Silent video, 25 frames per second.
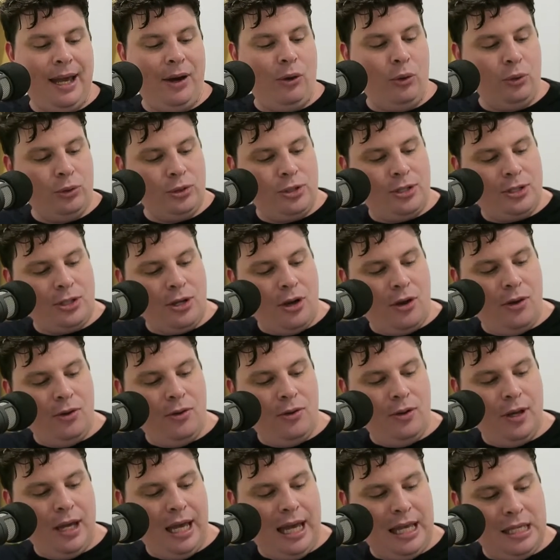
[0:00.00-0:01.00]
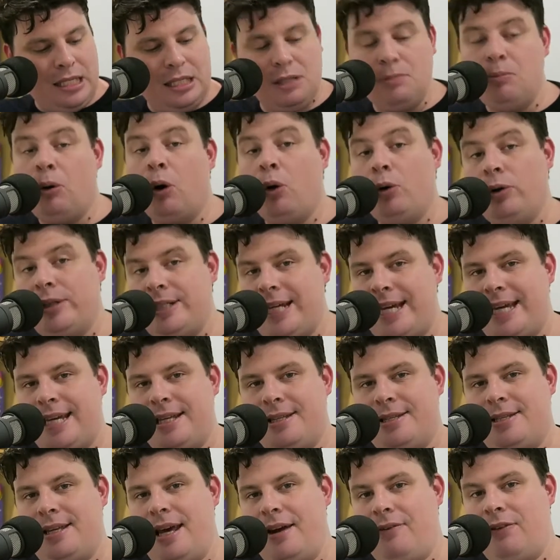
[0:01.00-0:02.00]
Also, small D
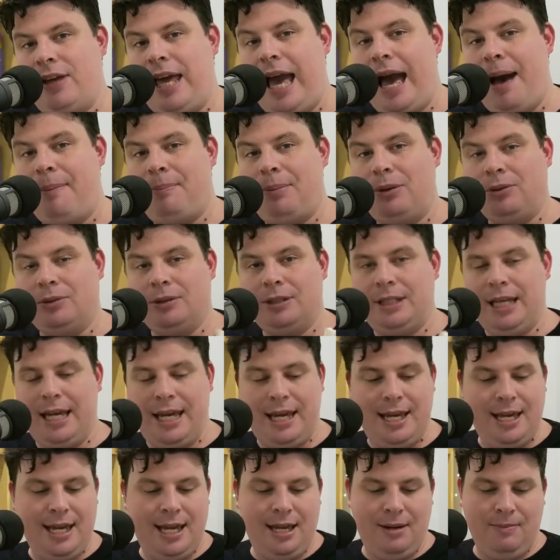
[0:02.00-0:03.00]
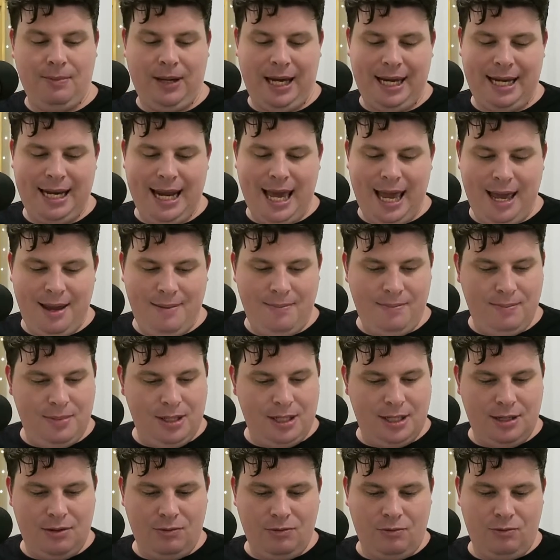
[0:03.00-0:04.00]
instead of capital D in my name.
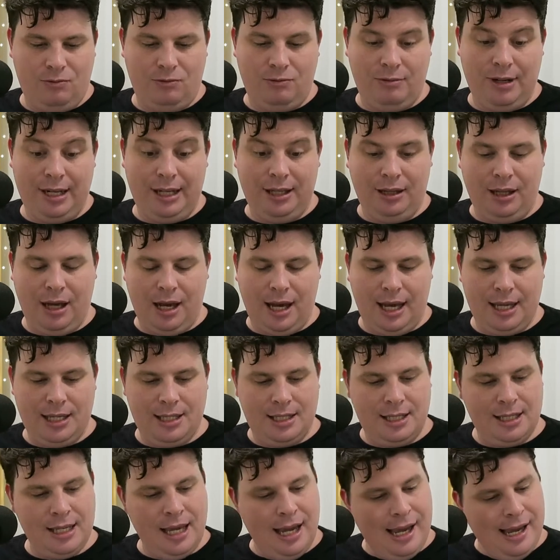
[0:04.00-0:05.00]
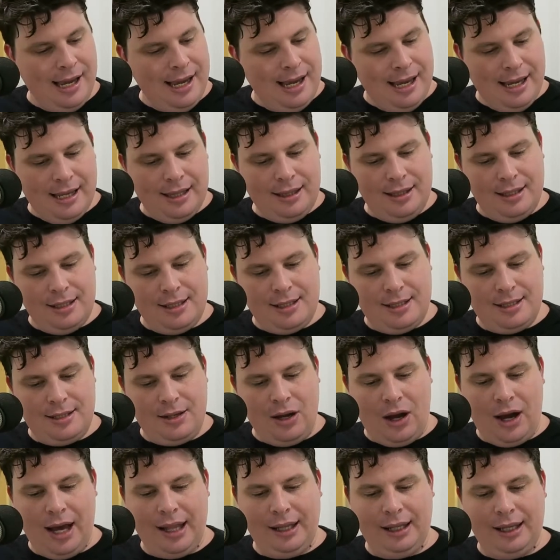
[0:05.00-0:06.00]
Didn't realize the
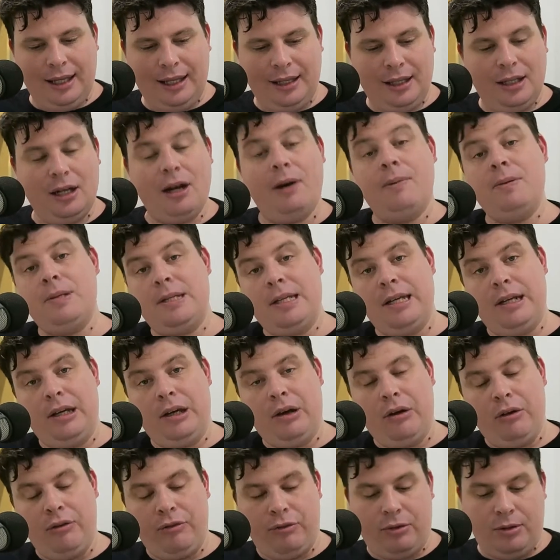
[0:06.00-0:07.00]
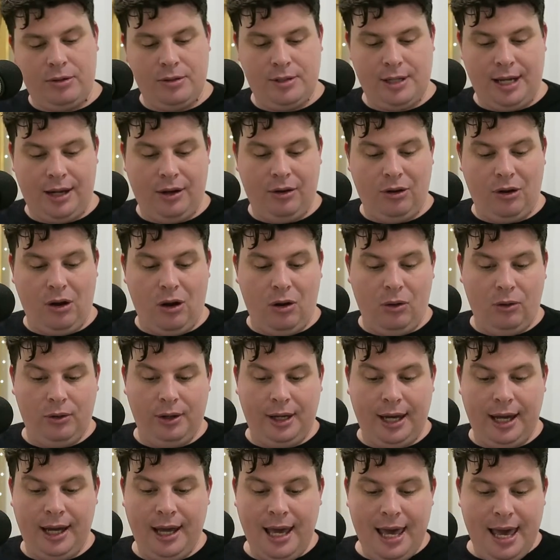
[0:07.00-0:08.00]
styling that I was going to go for as I got
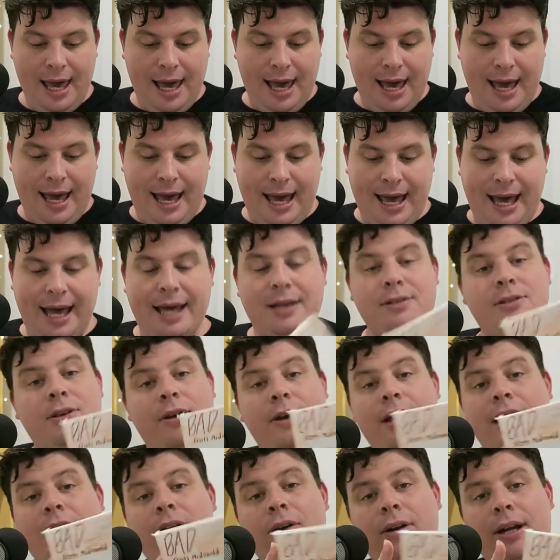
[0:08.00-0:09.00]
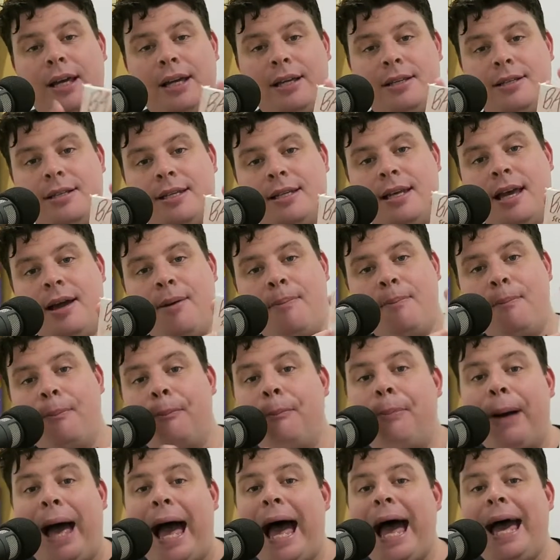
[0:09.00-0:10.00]
older. So here it is,
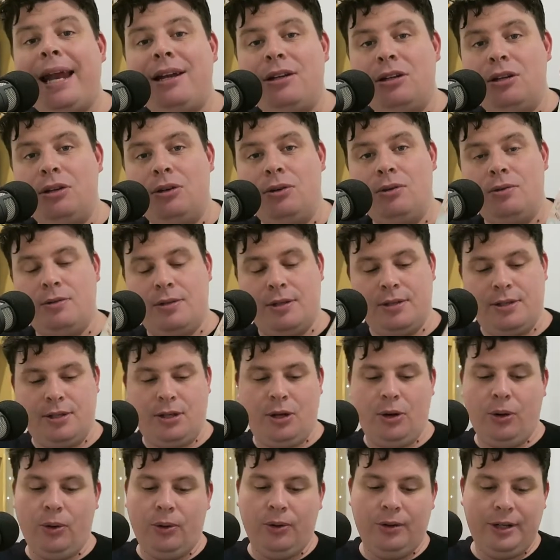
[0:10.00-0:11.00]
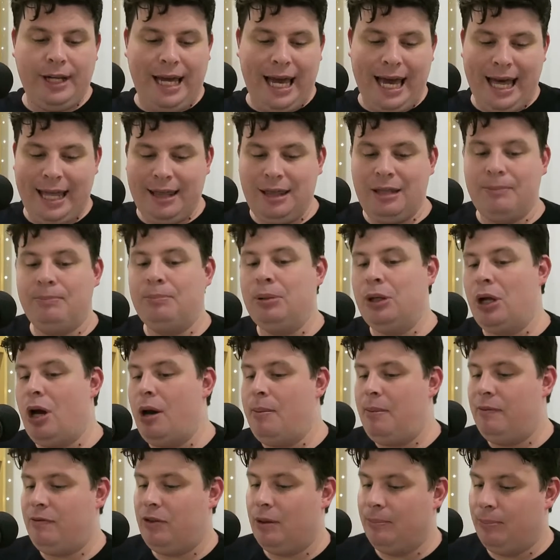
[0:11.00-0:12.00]
Bad News, it's called. The
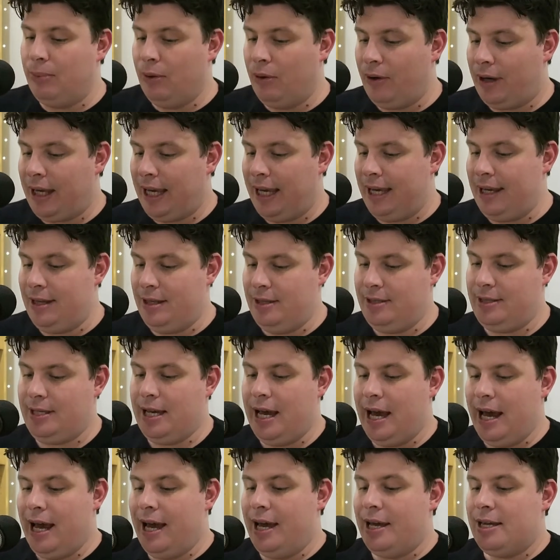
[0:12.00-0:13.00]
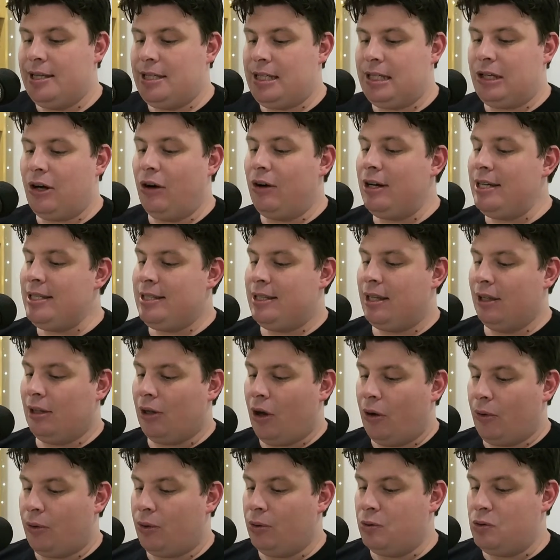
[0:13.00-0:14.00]
blurb of the book is, Scott is the
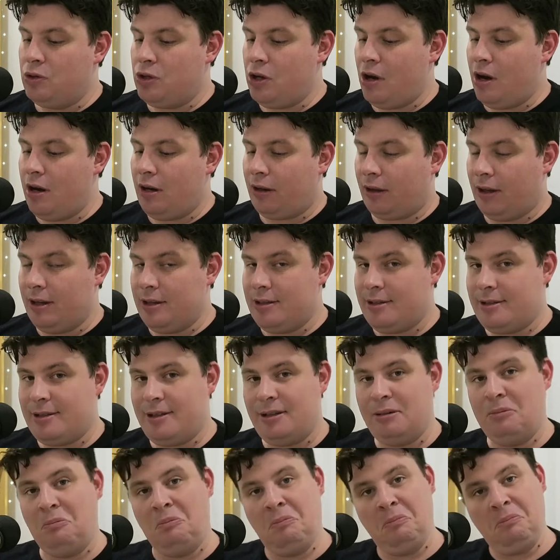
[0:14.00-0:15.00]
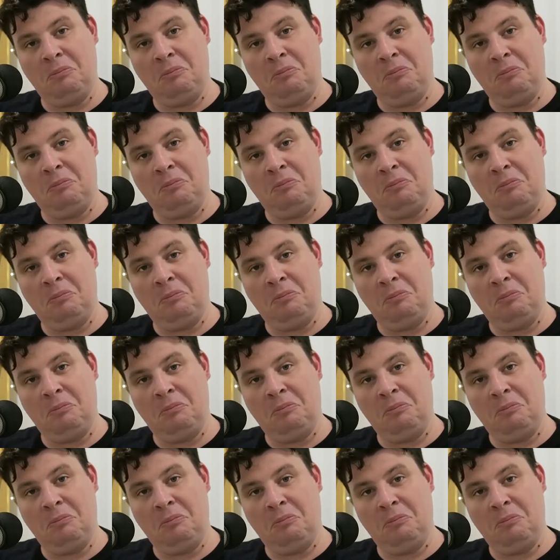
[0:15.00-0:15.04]
local journalist.